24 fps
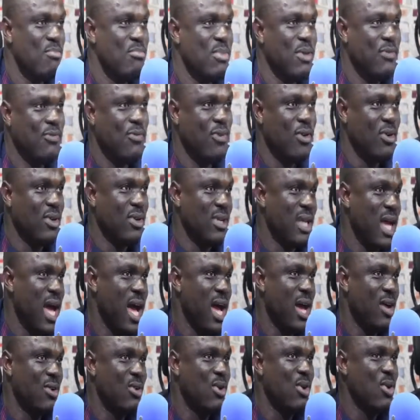Before
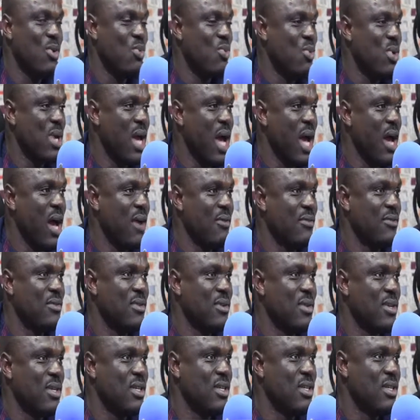now, we have
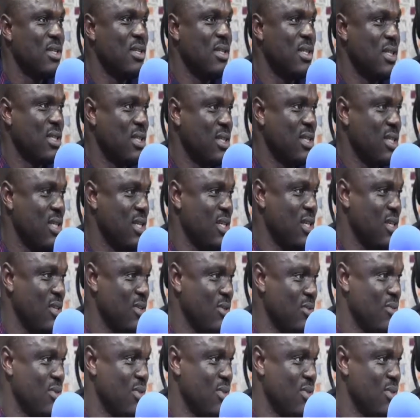68.